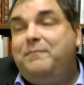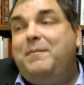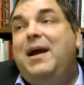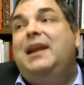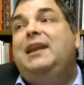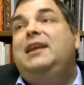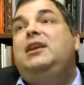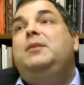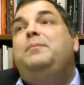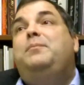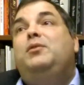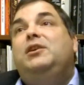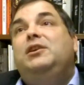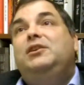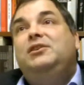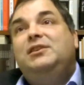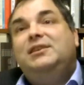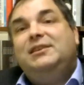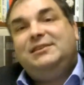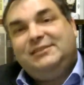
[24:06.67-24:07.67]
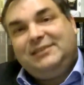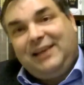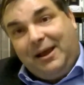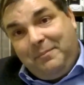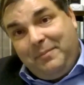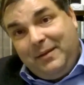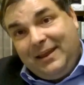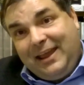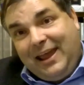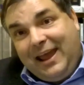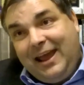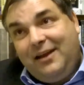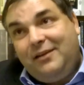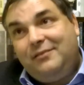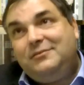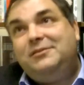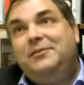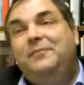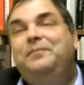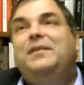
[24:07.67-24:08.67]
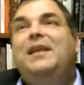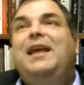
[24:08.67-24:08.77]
money you put into the sub account.